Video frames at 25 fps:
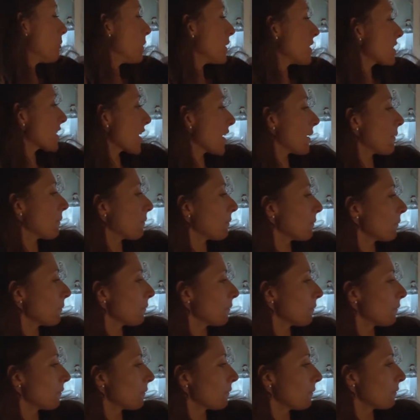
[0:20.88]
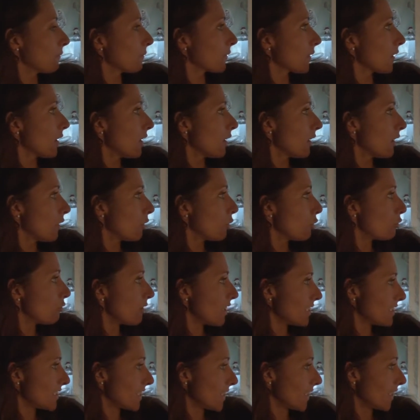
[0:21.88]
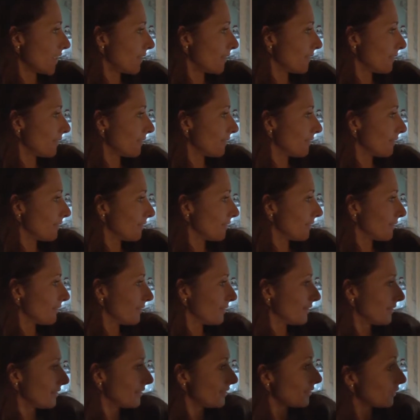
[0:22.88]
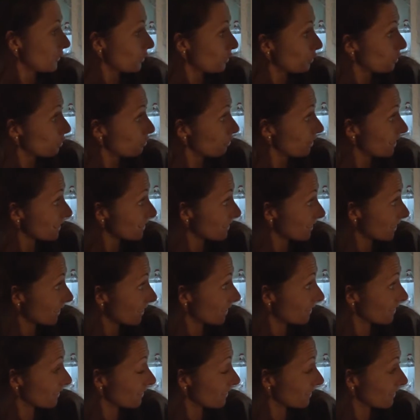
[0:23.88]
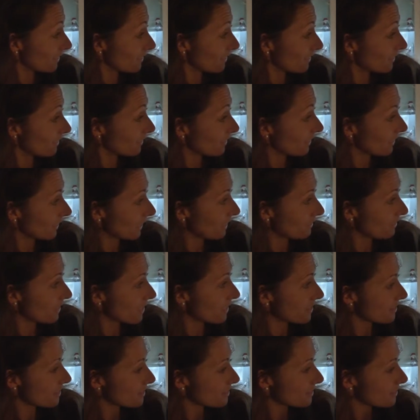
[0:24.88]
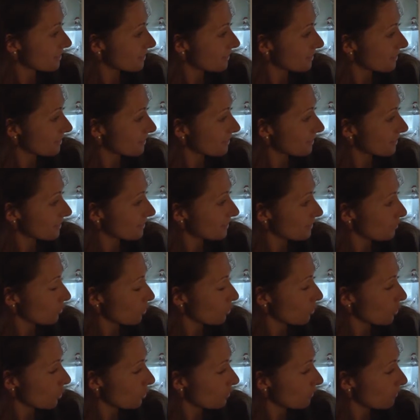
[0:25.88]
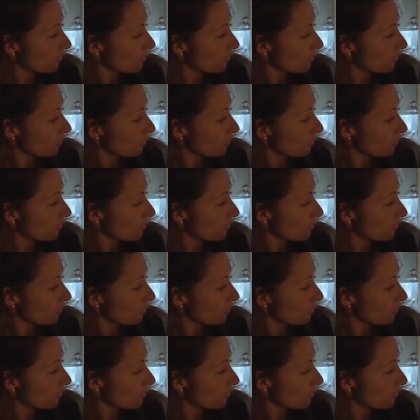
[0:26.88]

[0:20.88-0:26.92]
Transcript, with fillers: younger women getting cervical cancer are less, but at the same time, the chances are still there.